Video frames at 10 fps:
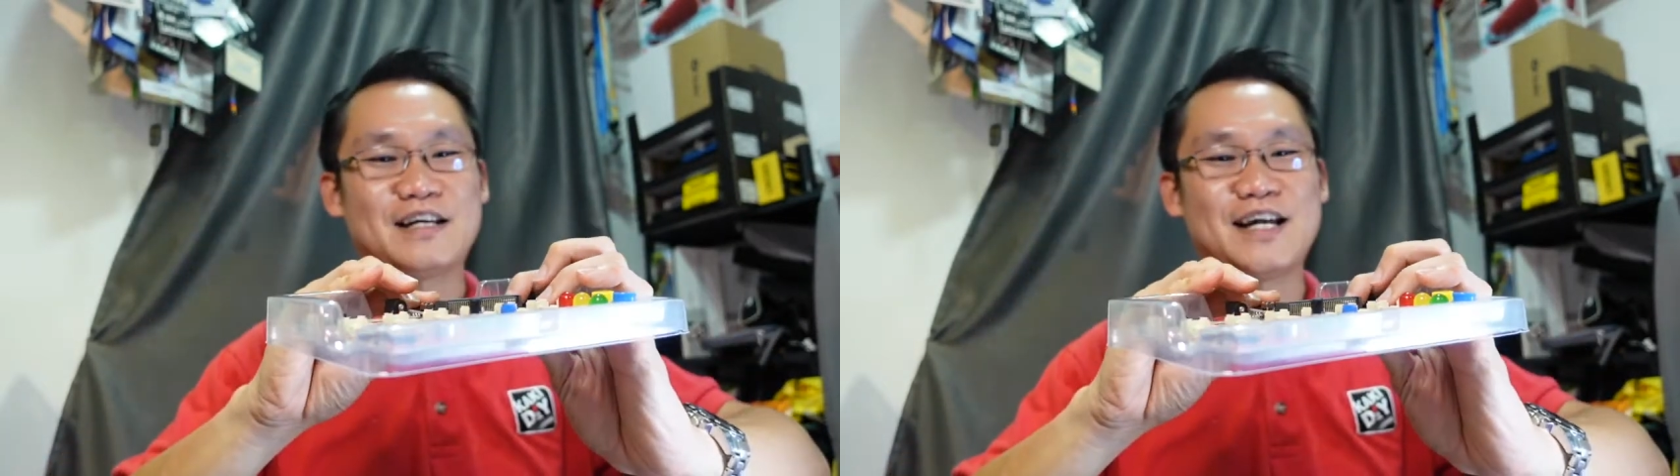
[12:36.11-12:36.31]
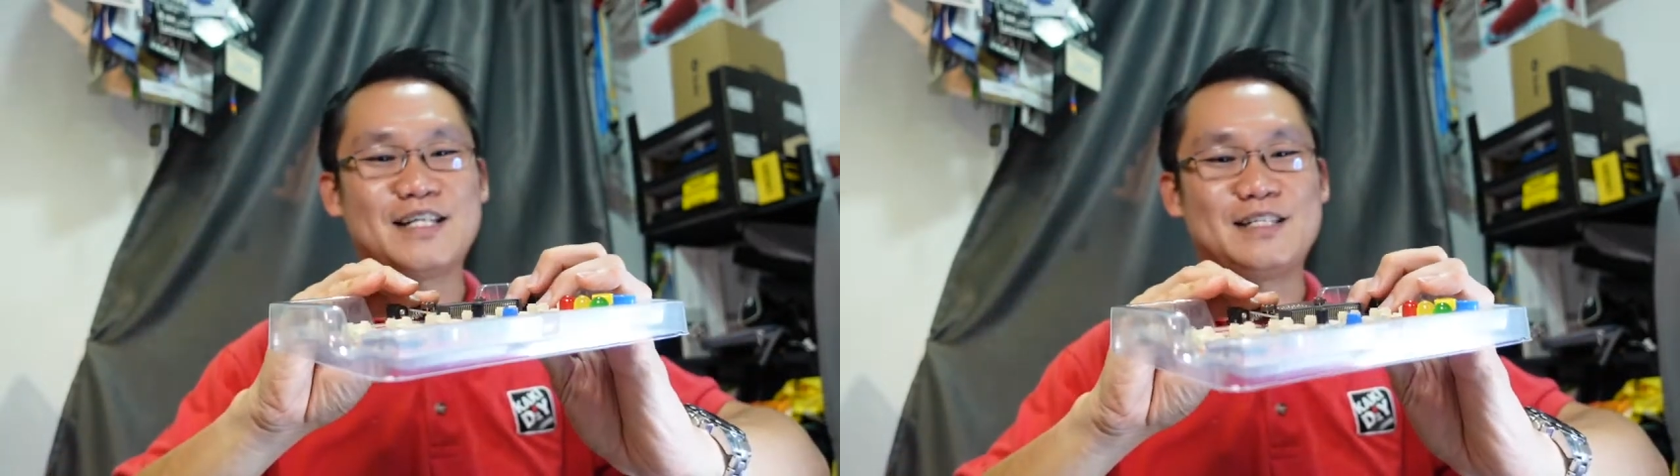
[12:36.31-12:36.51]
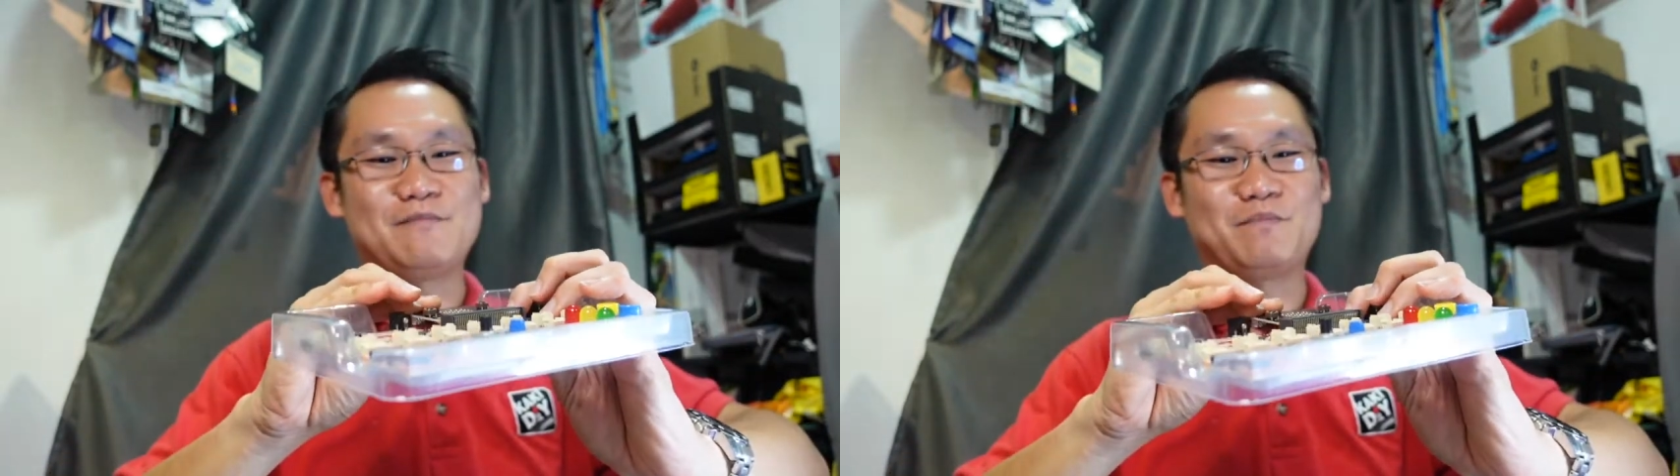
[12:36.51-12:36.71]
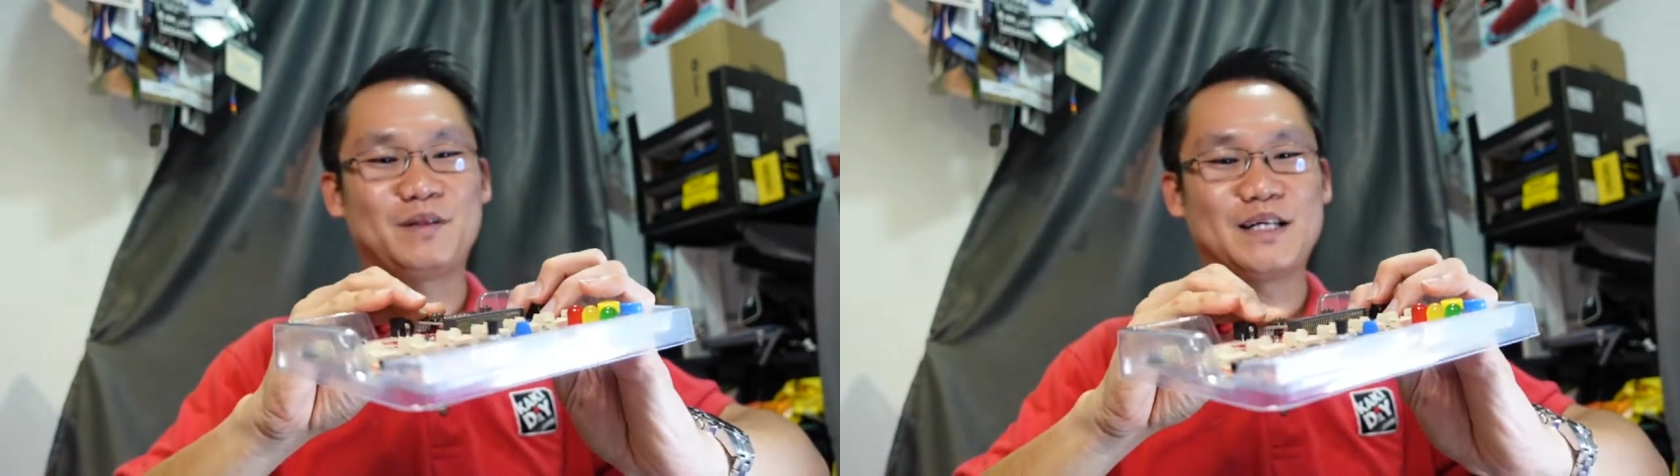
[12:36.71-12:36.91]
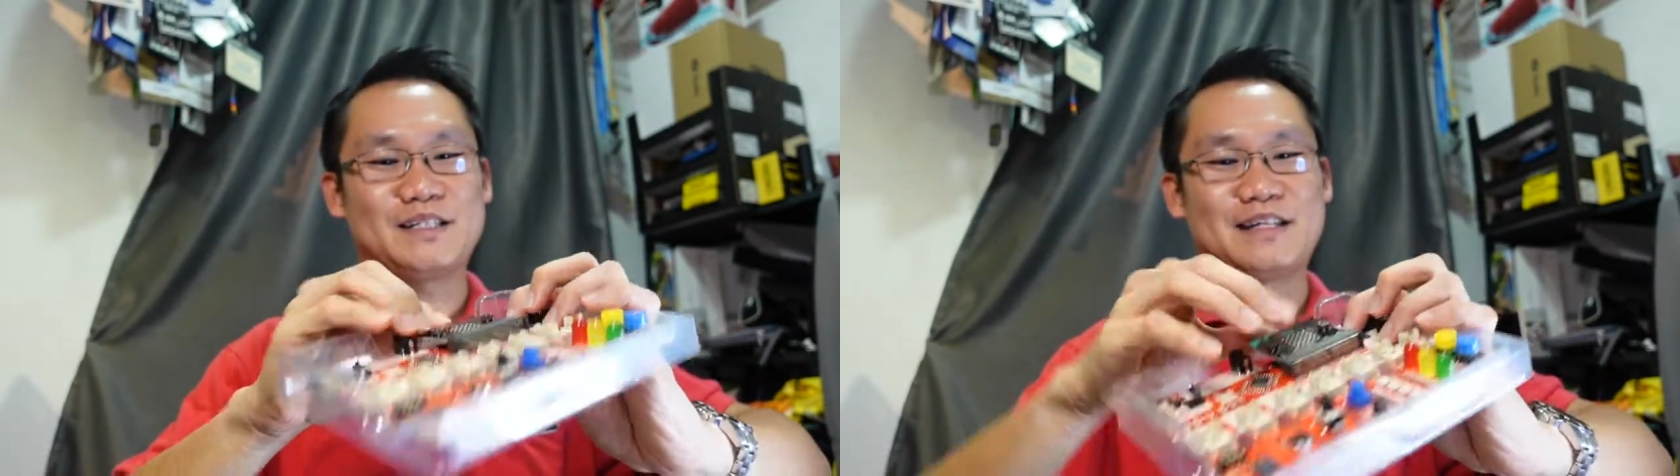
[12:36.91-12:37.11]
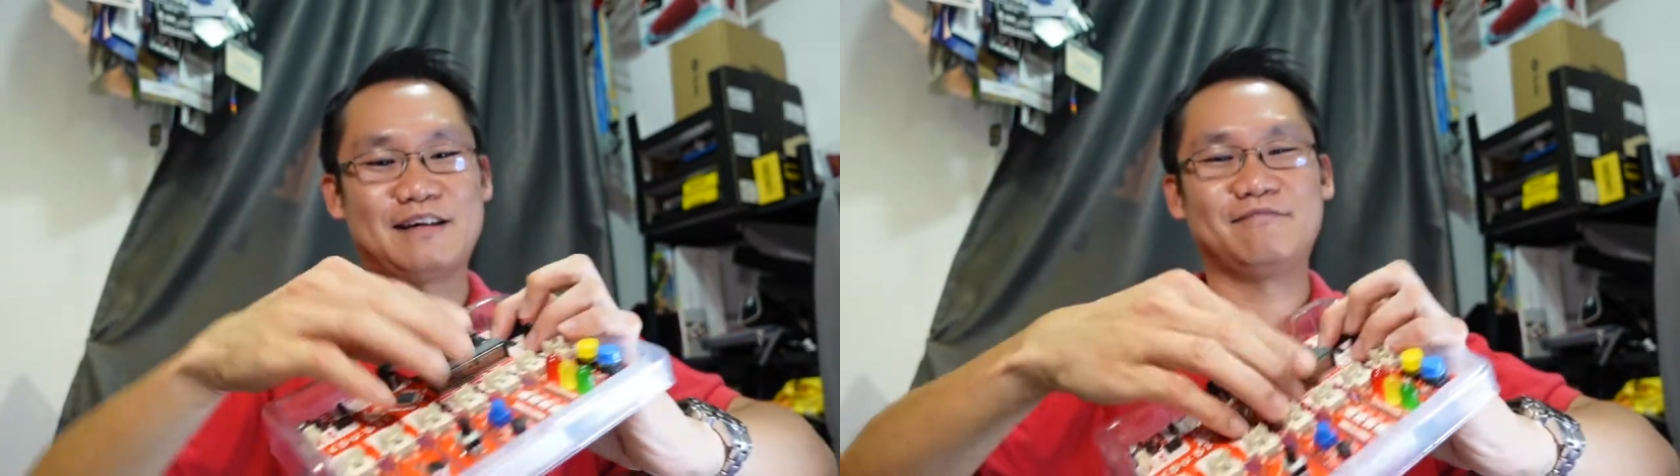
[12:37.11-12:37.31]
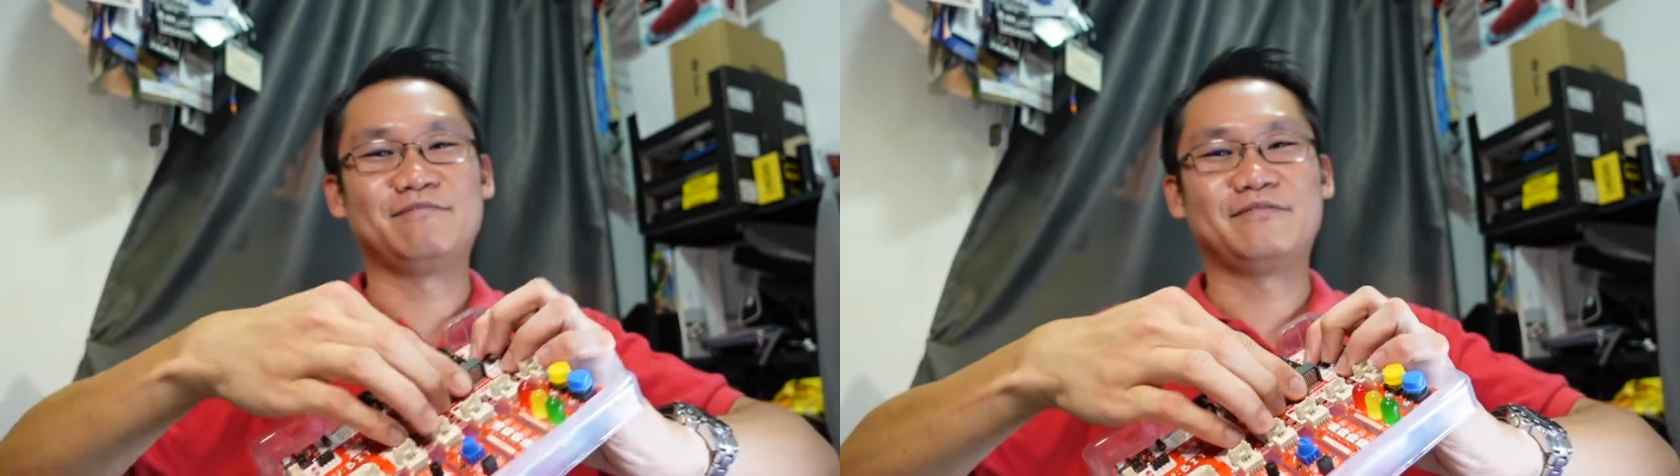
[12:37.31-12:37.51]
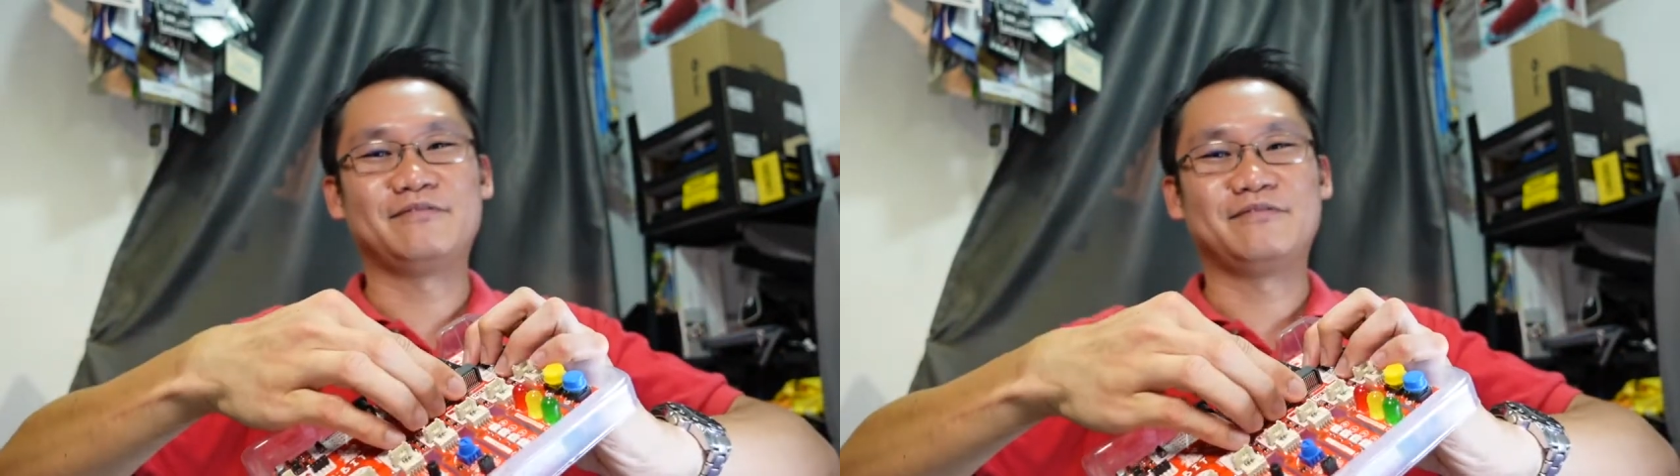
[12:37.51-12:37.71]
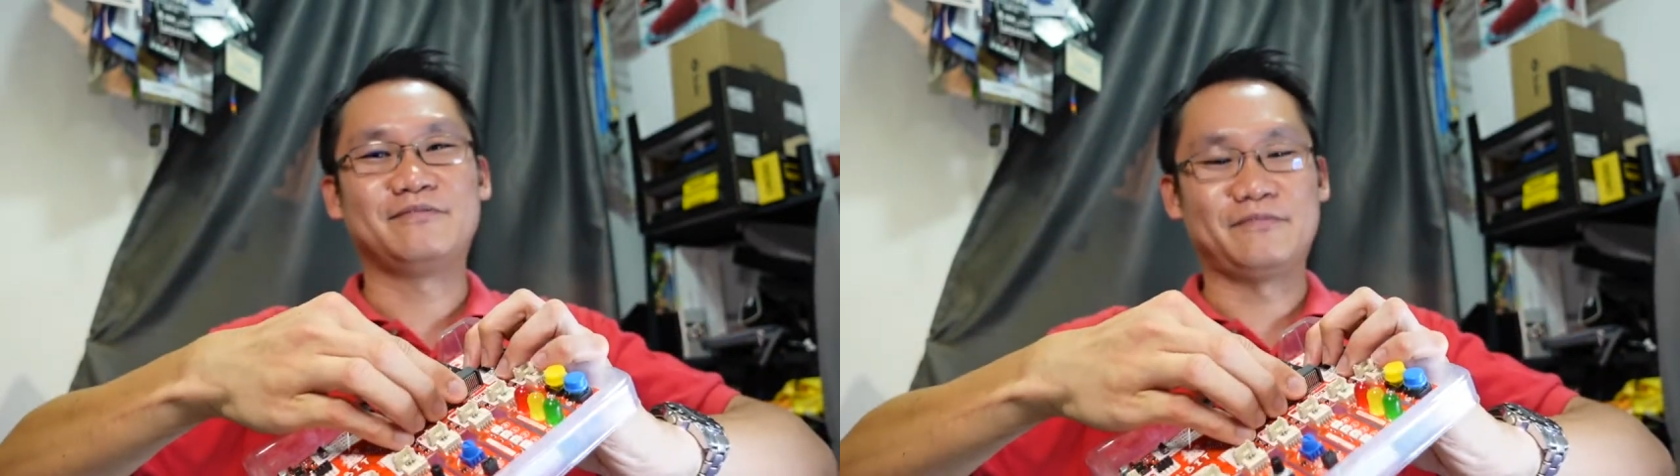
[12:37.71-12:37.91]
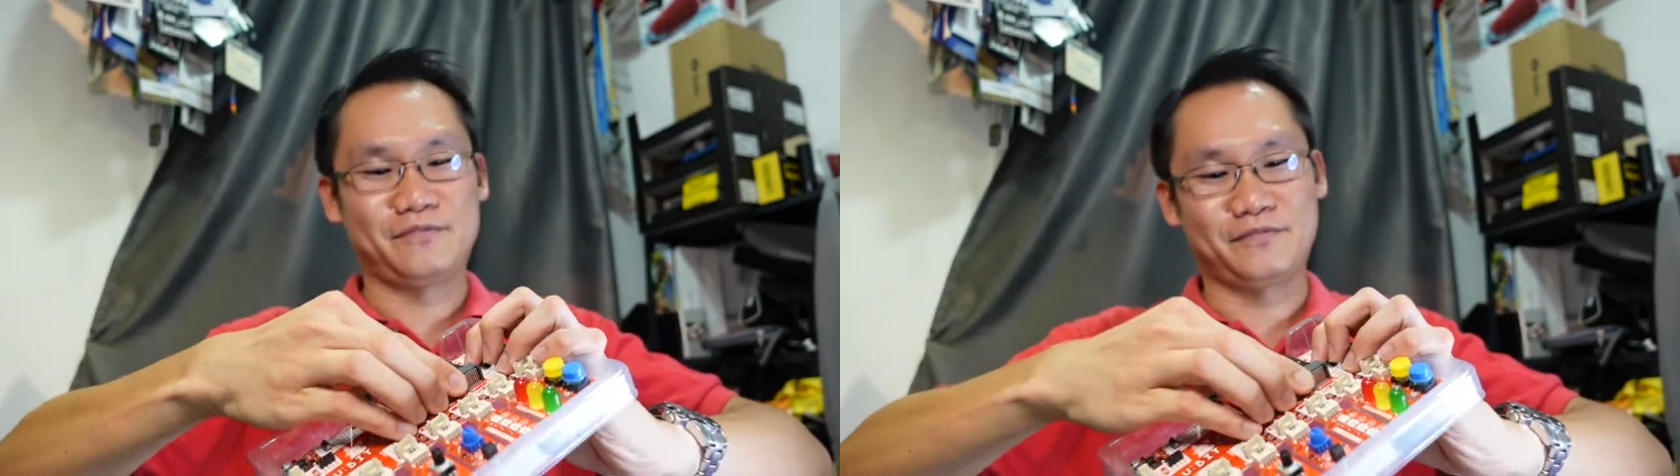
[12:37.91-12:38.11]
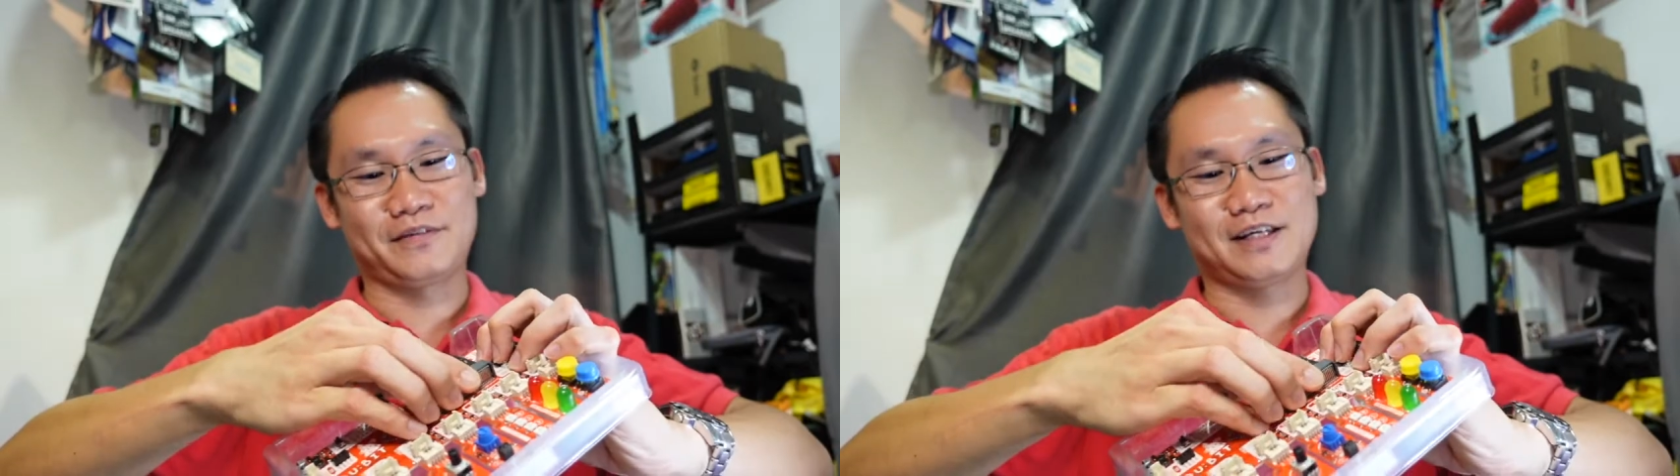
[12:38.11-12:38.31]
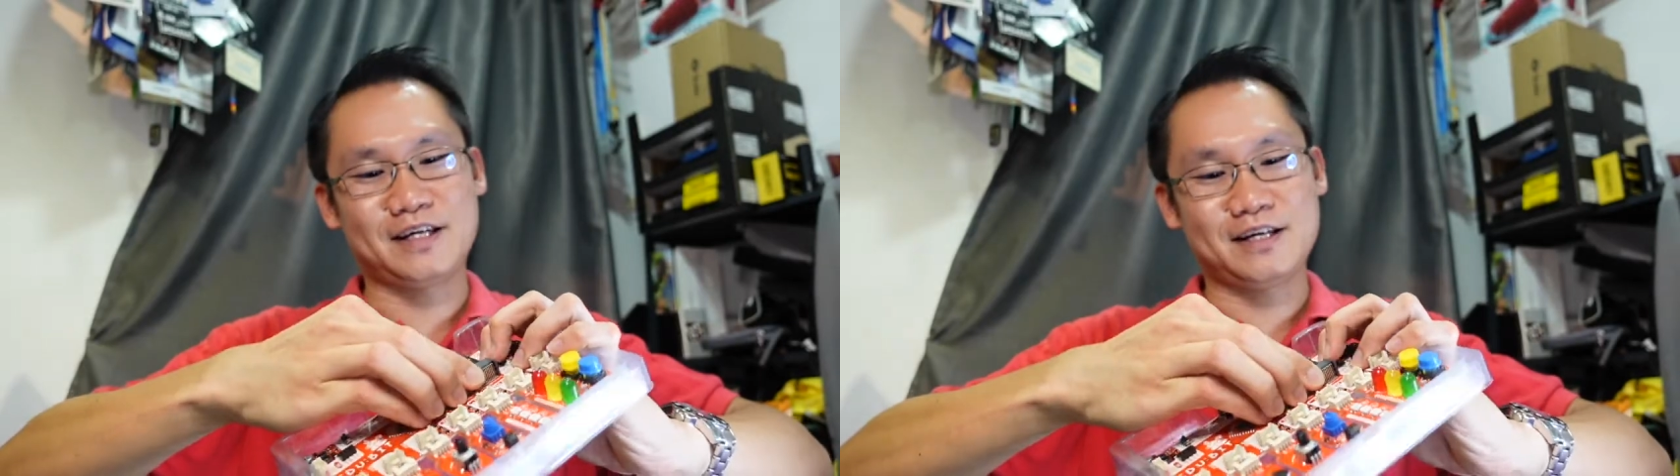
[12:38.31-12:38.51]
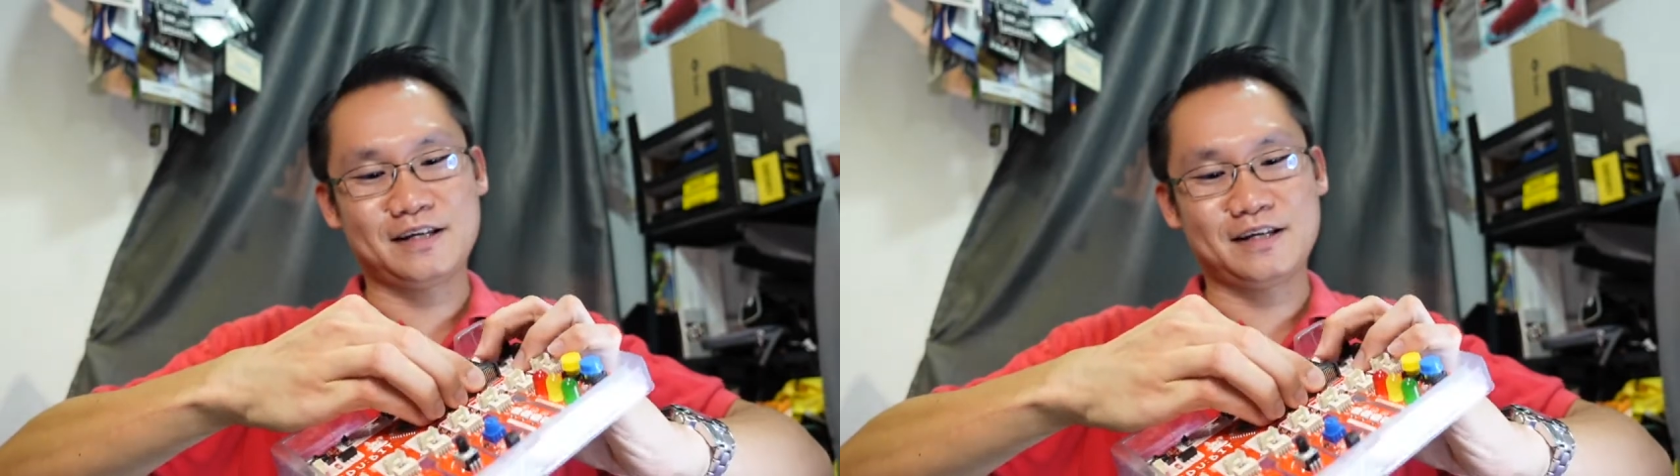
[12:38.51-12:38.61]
As simple as that. Okay,